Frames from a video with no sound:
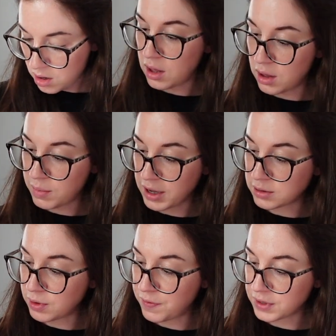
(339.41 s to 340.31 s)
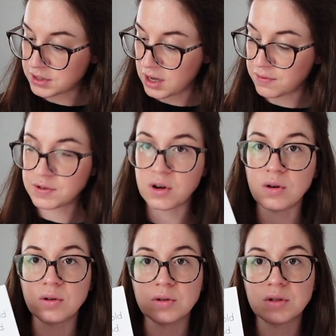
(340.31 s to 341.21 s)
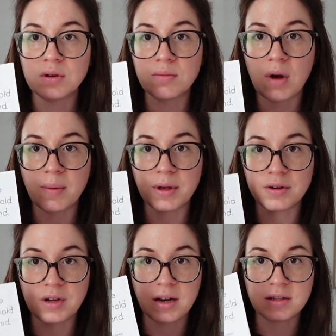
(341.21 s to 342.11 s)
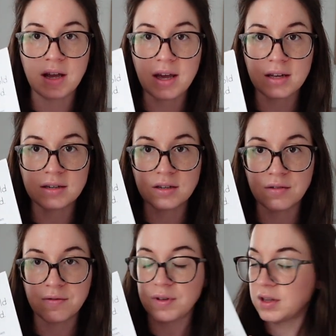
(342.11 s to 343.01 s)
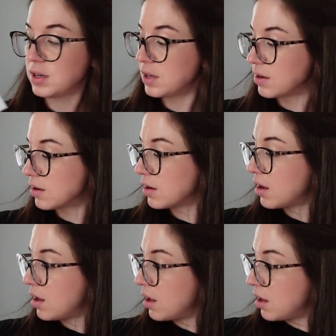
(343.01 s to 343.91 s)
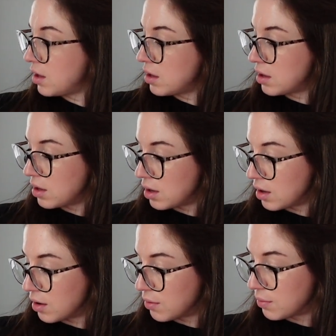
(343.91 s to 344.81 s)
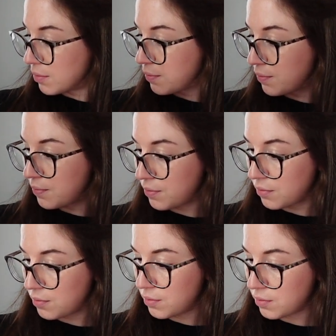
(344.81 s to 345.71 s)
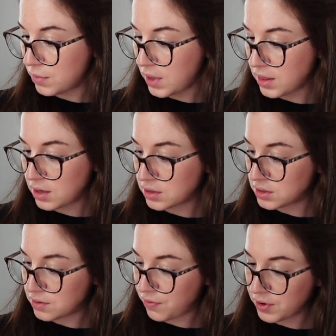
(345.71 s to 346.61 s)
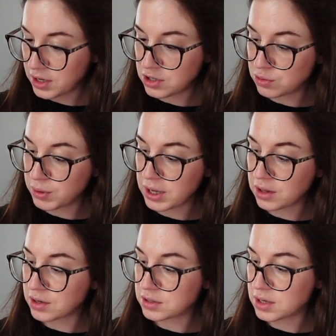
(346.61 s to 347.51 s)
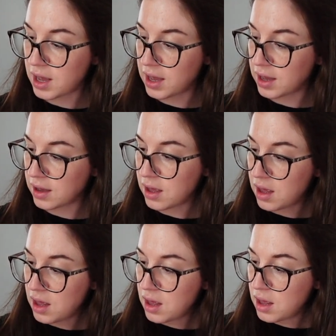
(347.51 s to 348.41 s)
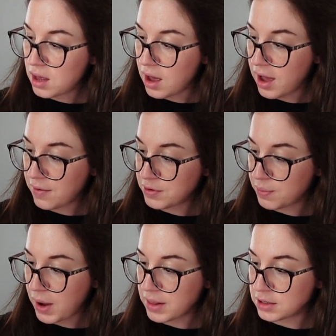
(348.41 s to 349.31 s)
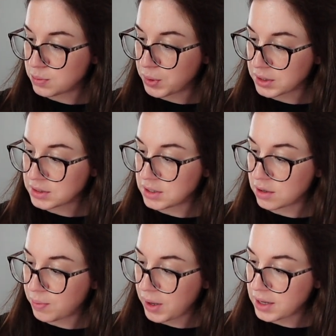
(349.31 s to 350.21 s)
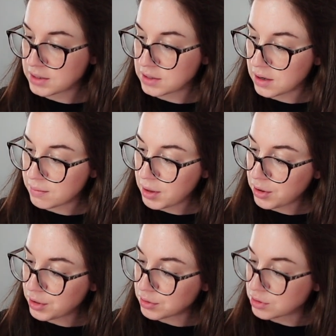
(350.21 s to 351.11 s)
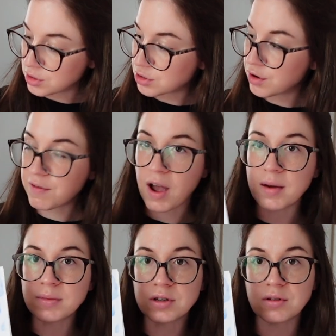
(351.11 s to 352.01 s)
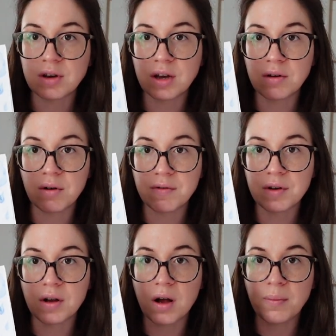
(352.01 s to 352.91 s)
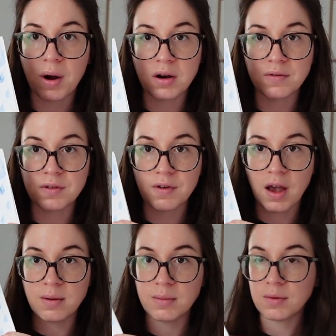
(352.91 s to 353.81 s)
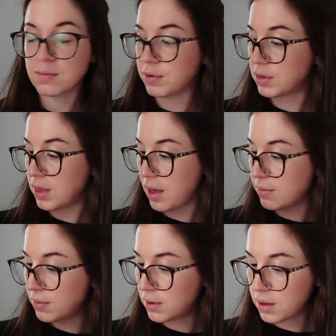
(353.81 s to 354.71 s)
It makes me feel safe to hold mommy or daddy's hand. You fill in here. Then there's, for each week, there's I have to buy this book still, but it's a Mother Goose nursery rhyme. So you can go over part of the rhyme with them,